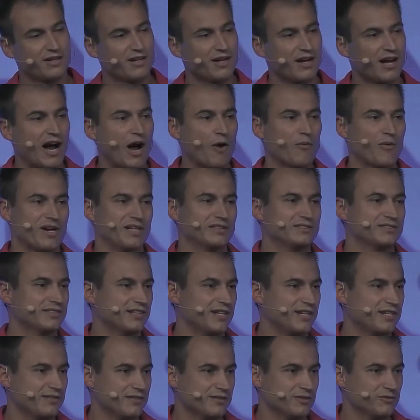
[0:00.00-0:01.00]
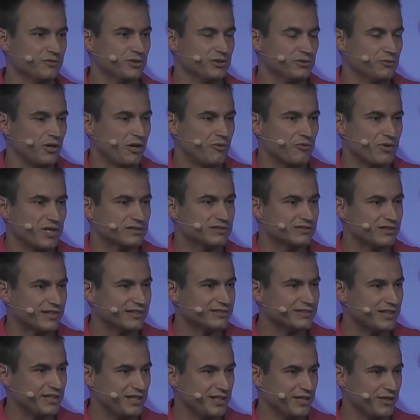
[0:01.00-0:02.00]
our
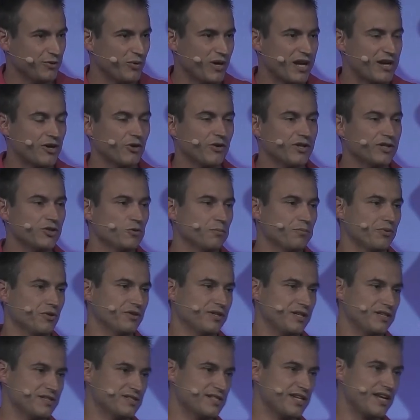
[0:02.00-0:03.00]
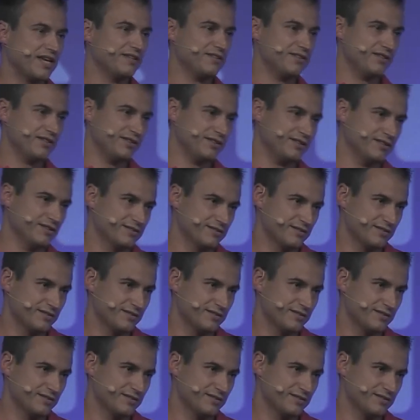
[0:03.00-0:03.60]
strategy. We are going to potentiate it.